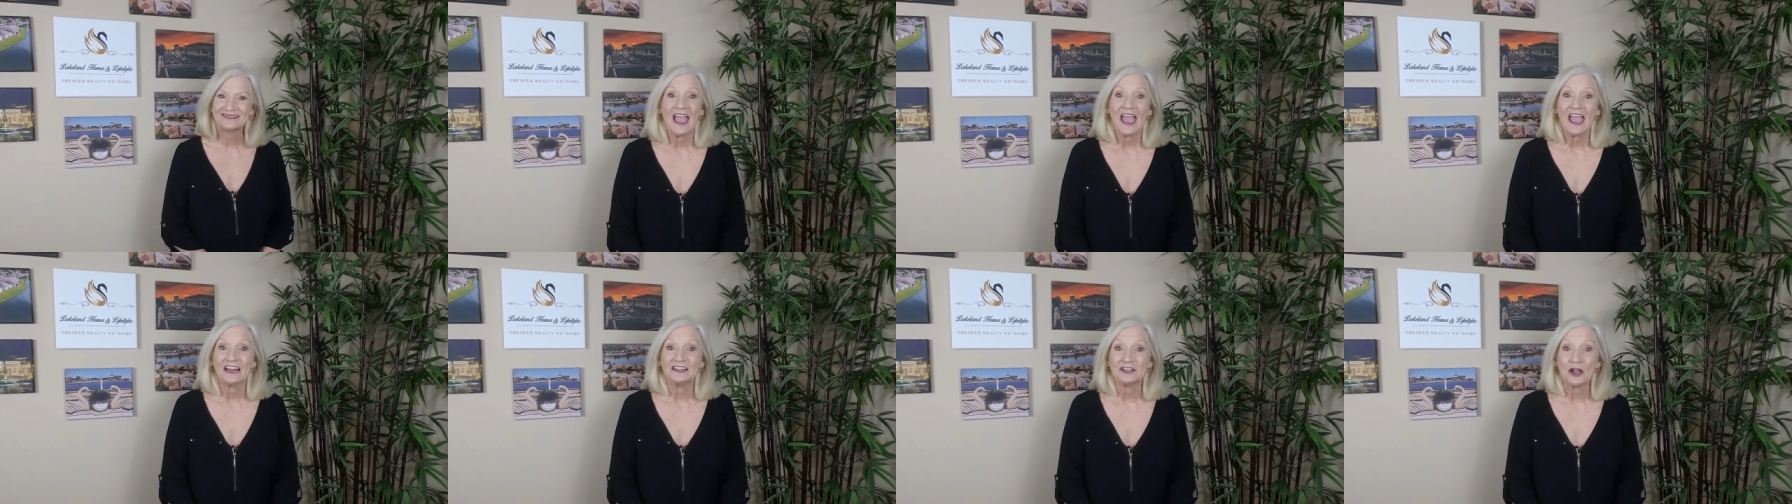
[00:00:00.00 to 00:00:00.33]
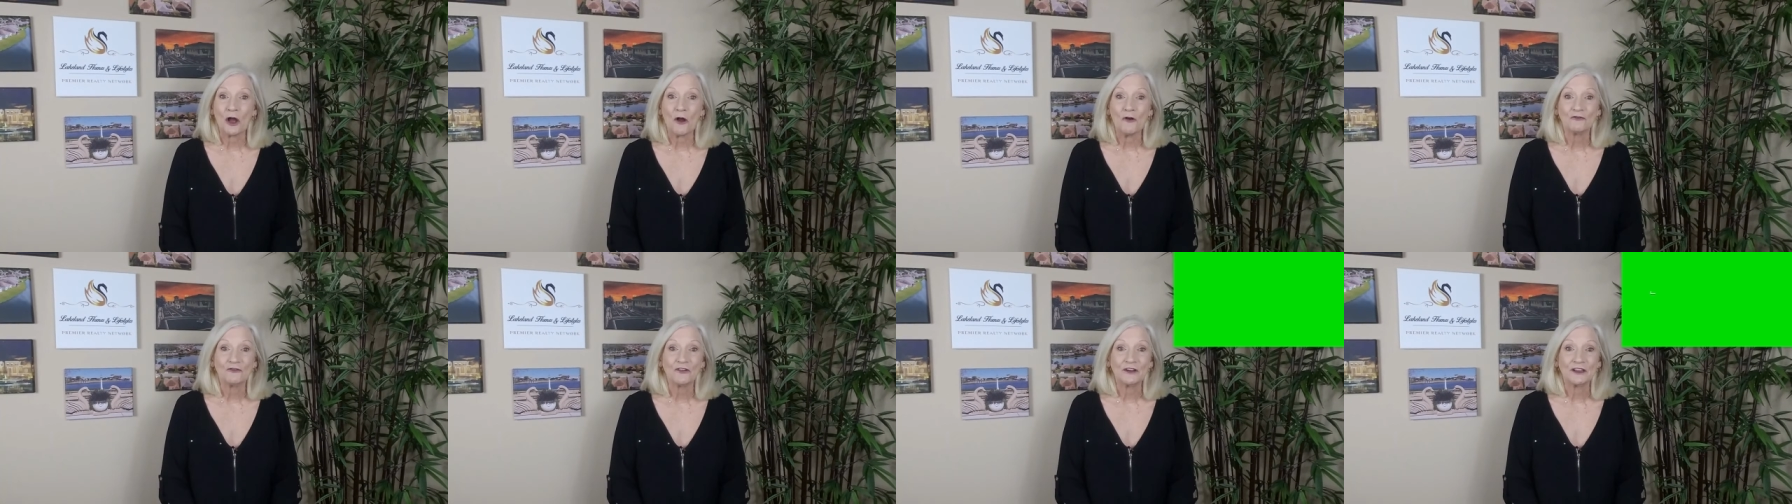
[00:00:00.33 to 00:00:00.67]
And
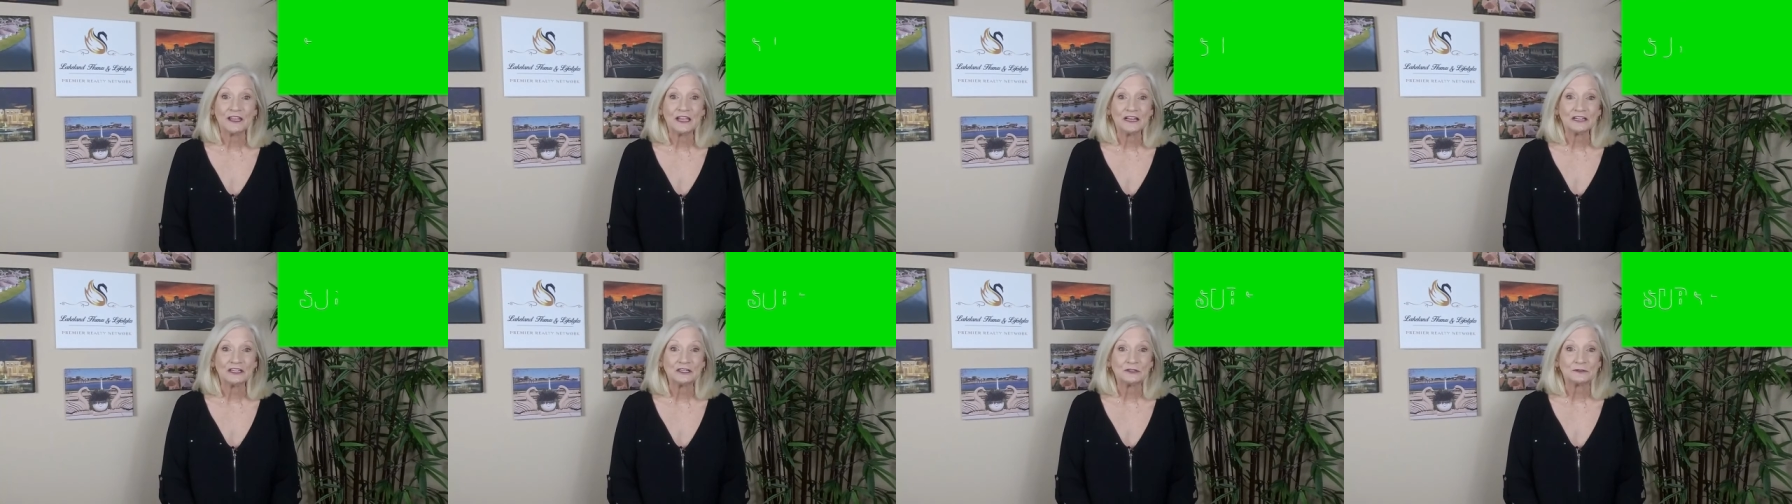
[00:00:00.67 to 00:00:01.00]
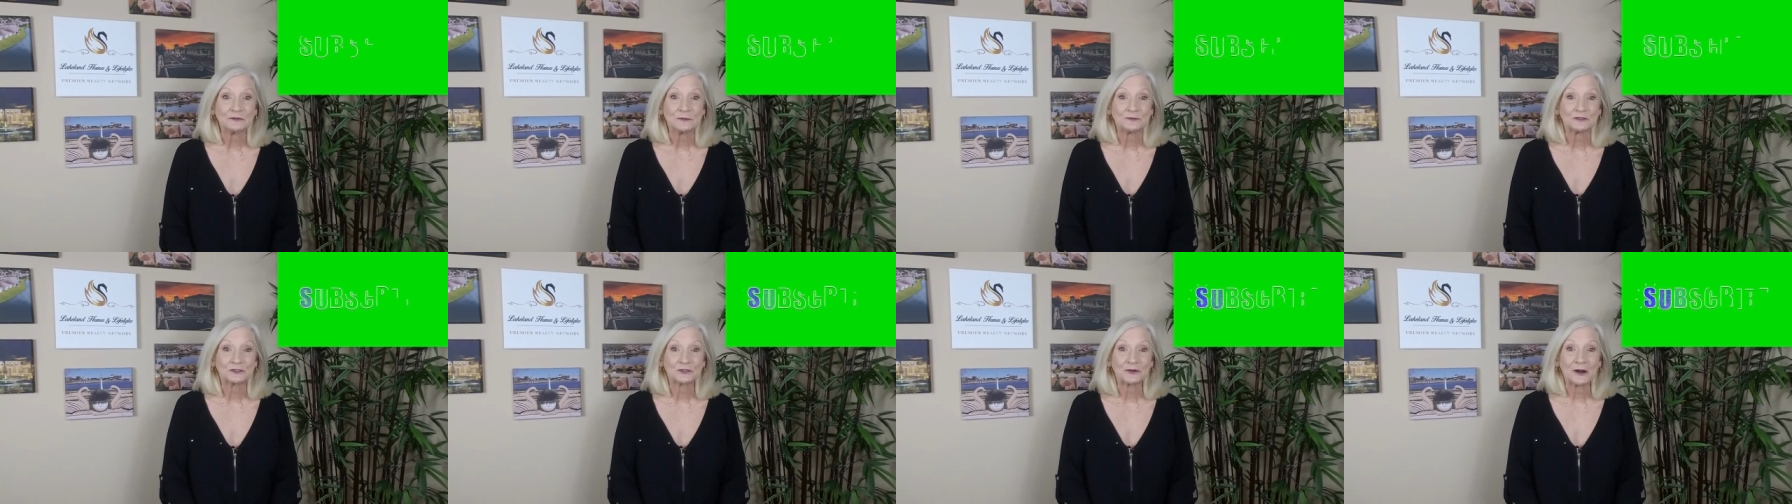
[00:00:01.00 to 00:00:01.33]
don't forget to
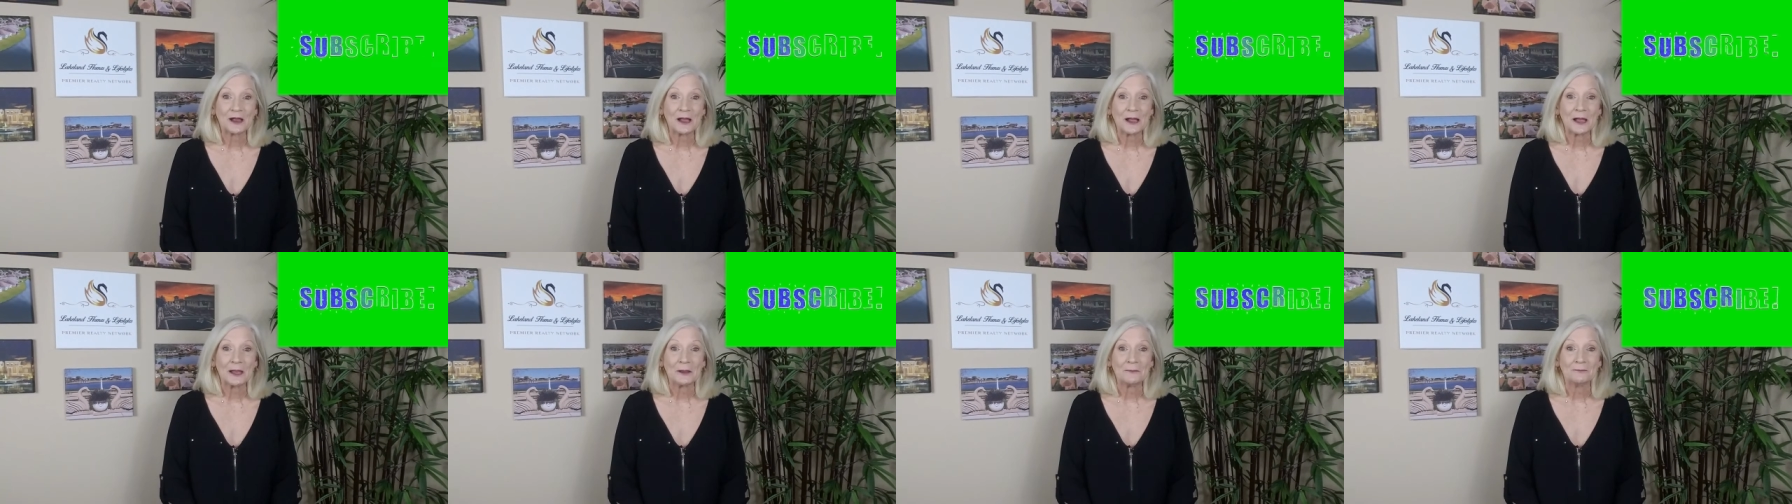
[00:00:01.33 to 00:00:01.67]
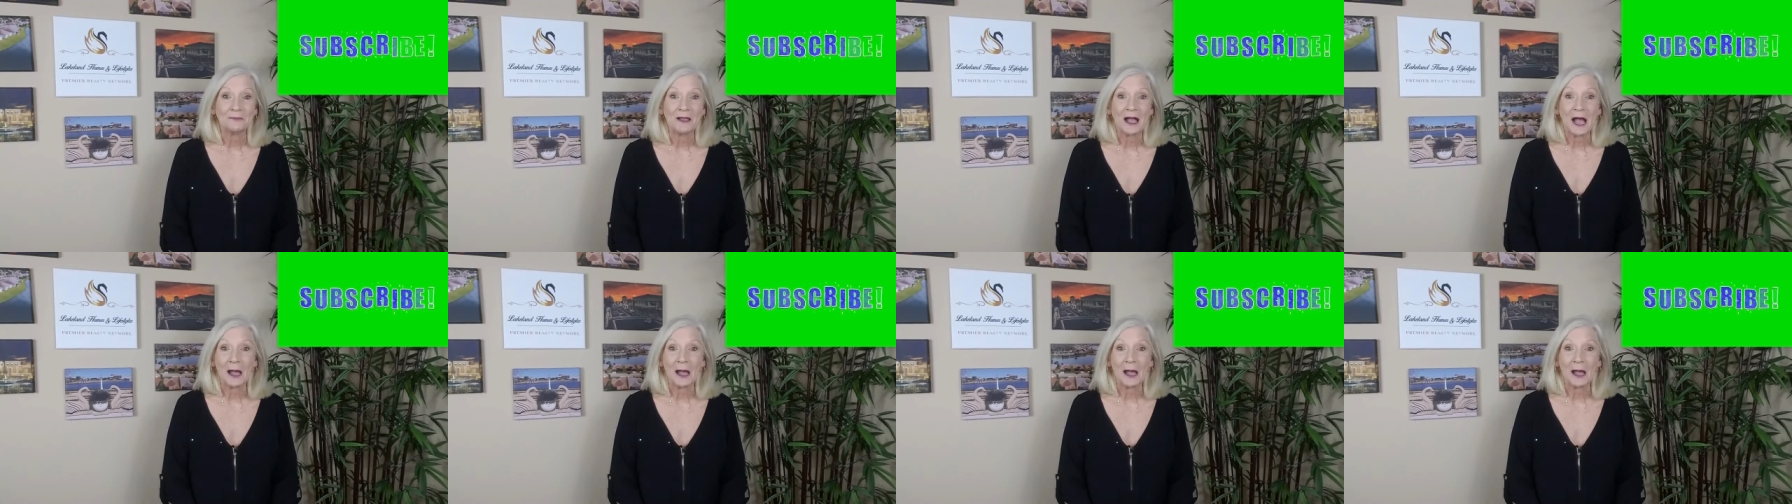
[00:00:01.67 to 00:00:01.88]
subscribe.